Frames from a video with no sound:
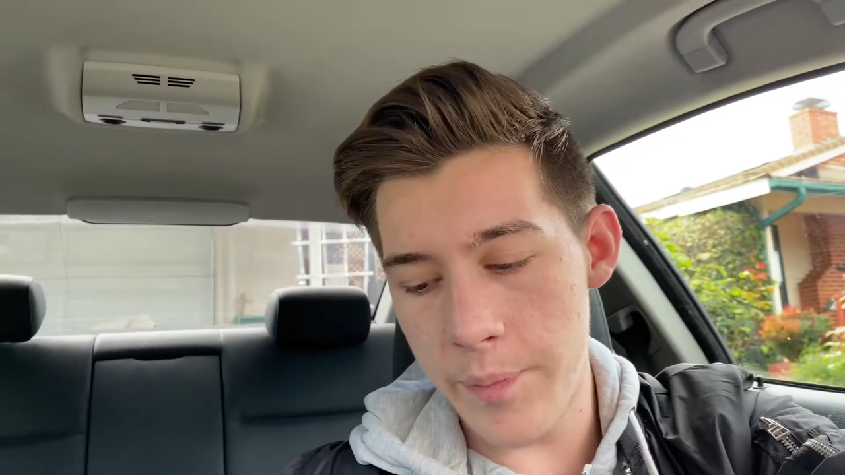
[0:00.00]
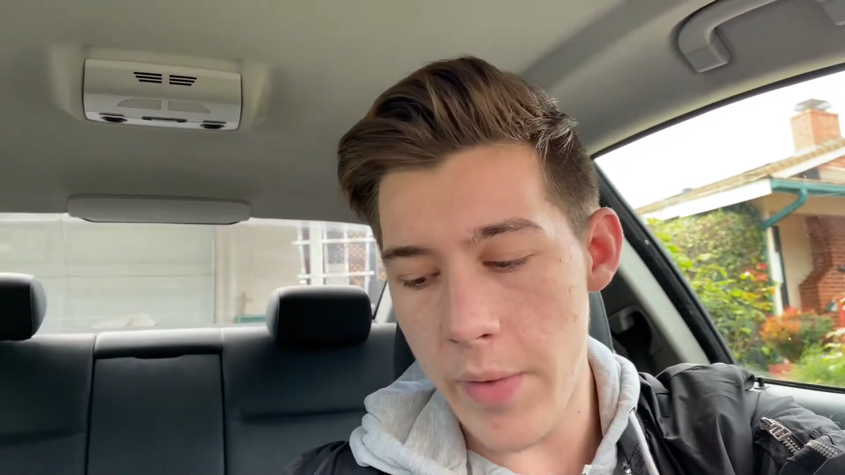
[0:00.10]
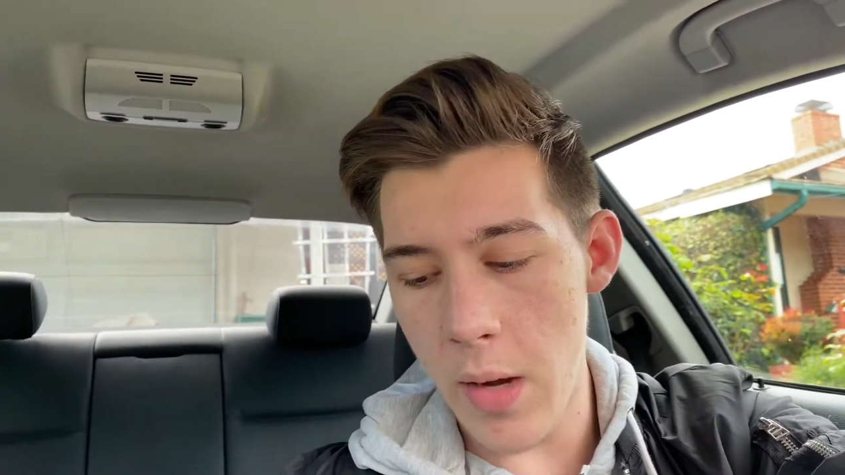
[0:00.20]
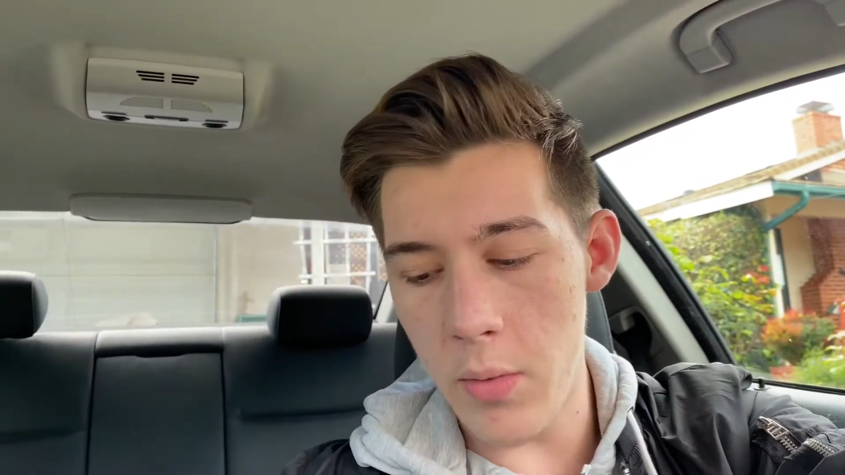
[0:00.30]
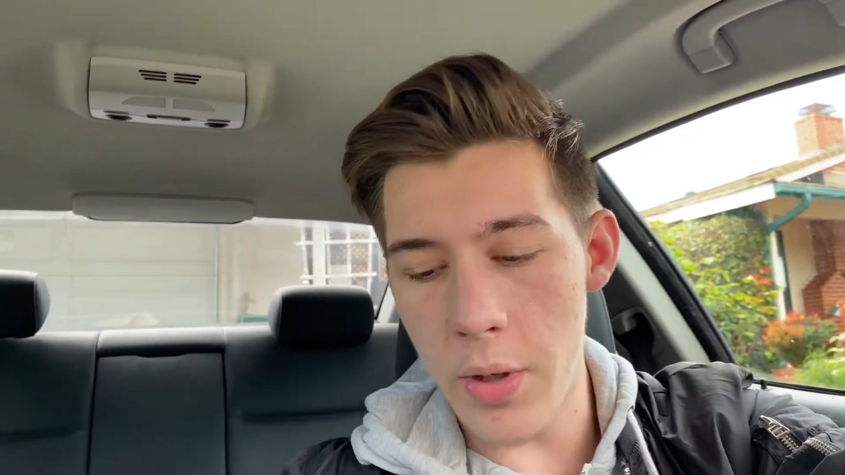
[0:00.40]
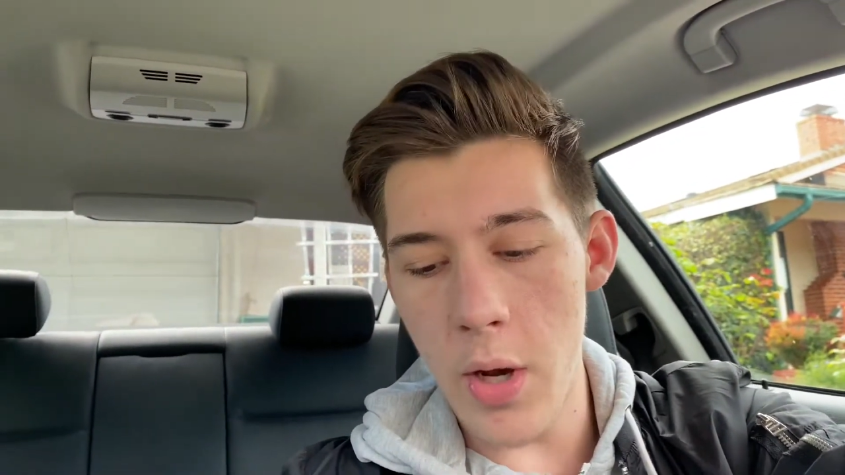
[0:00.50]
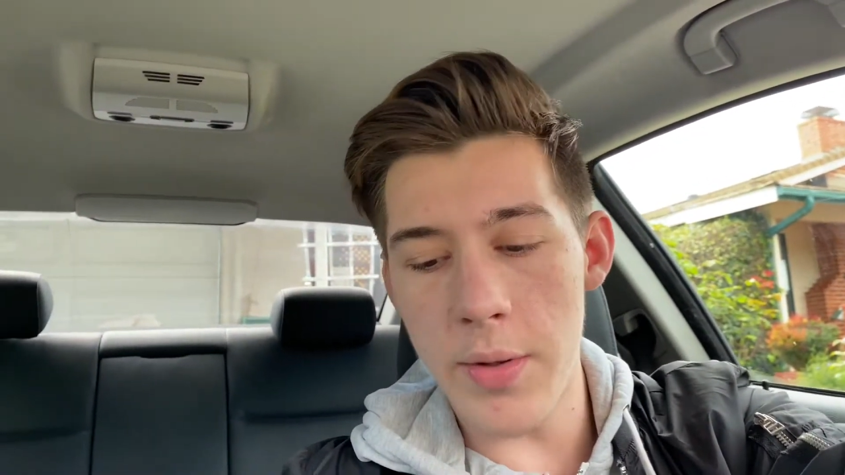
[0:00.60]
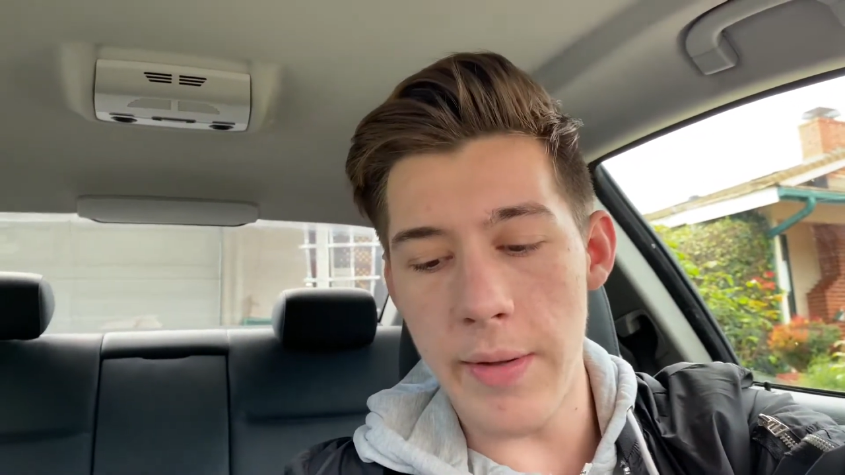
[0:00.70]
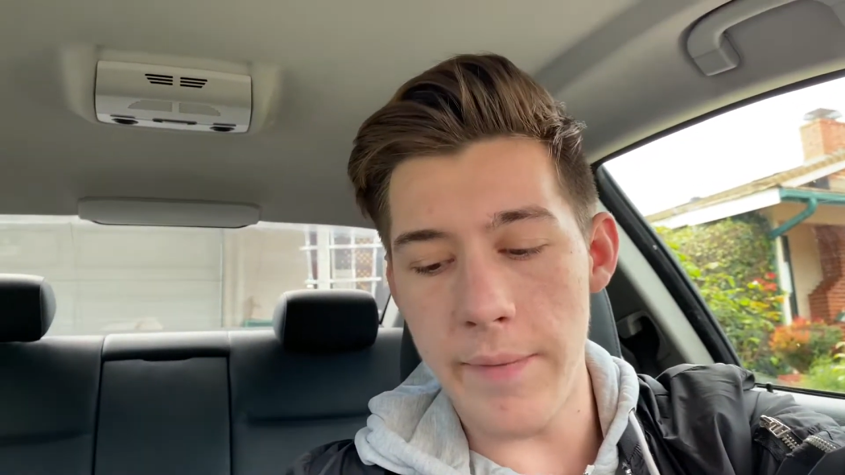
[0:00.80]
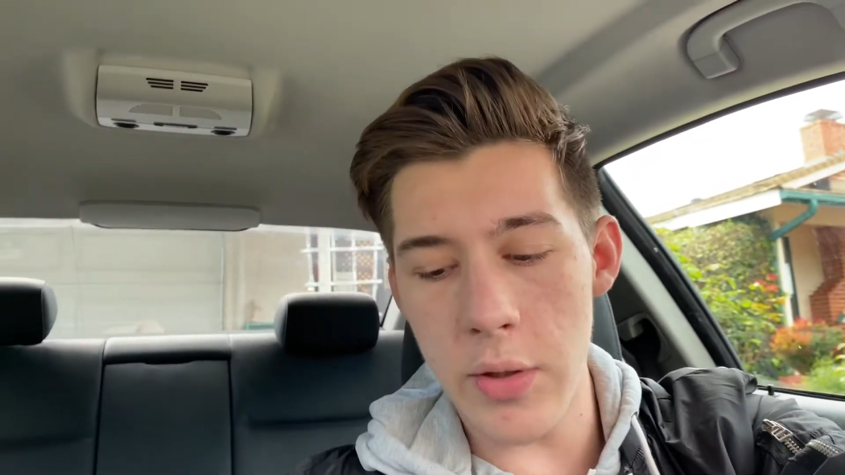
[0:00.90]
will know
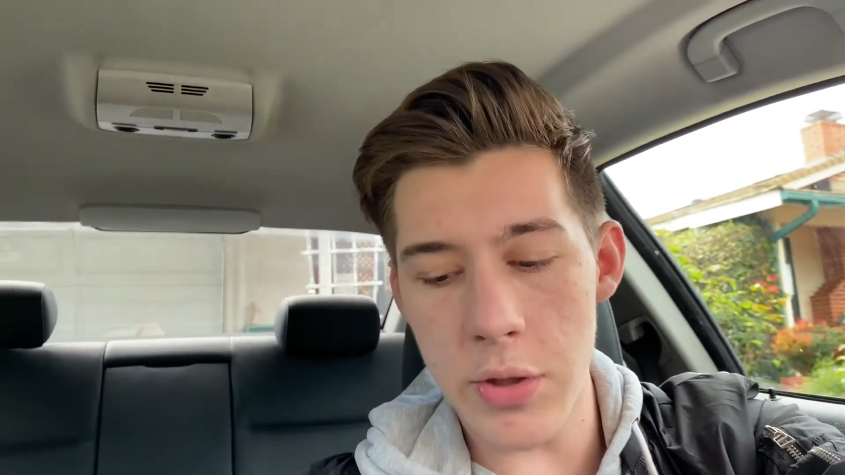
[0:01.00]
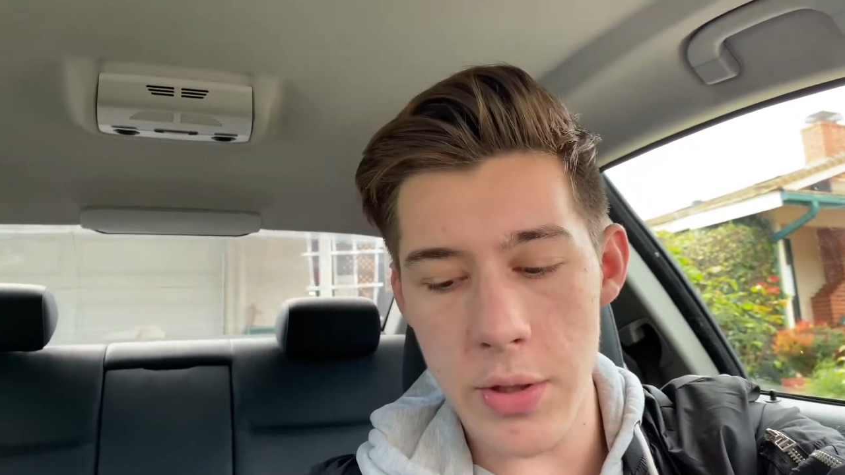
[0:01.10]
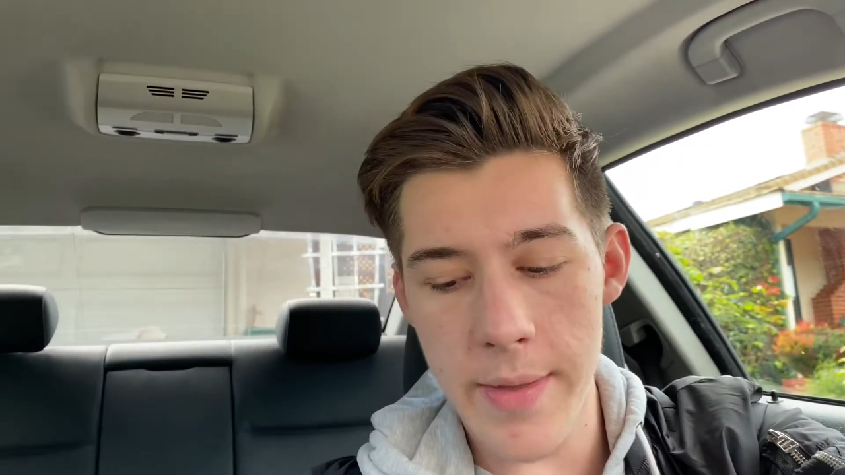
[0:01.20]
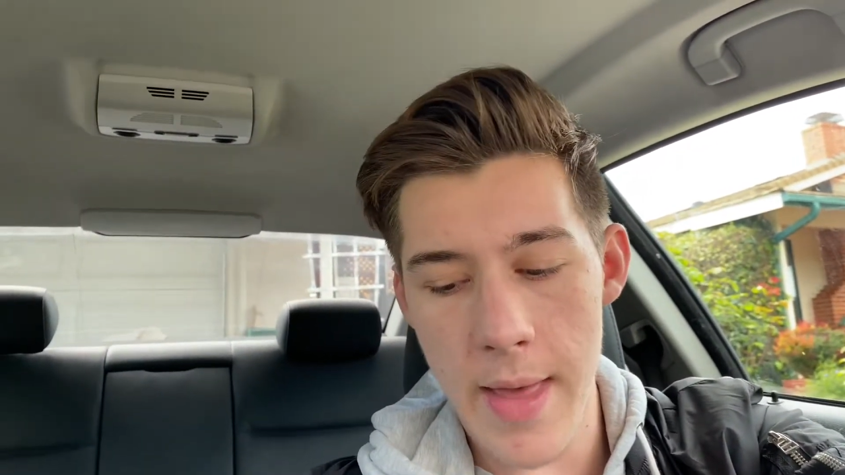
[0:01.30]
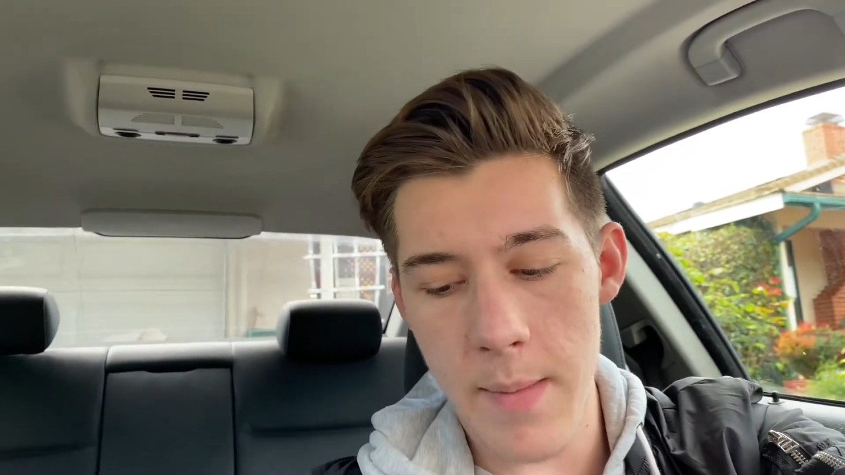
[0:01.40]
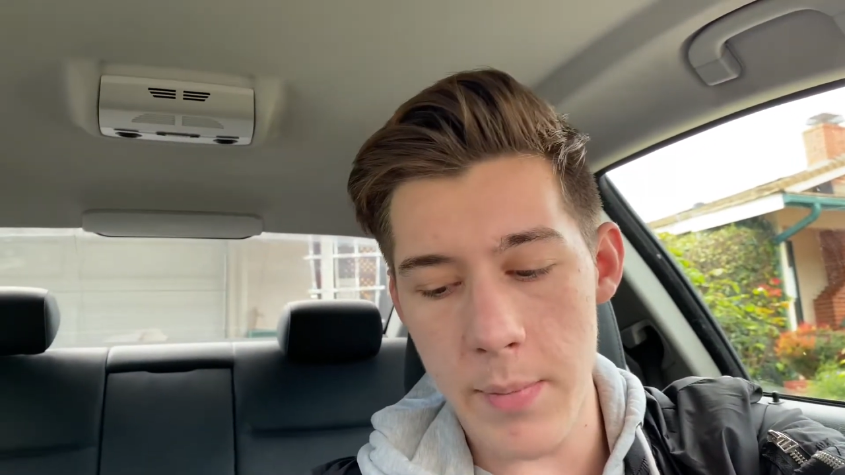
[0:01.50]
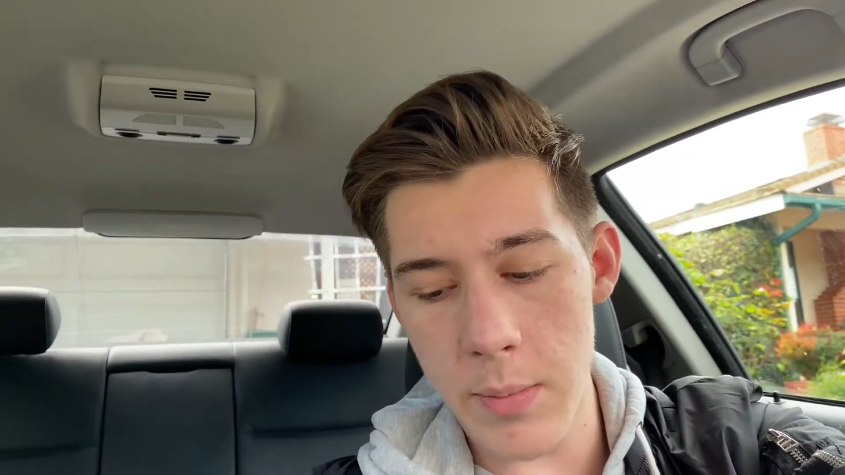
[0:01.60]
in the future that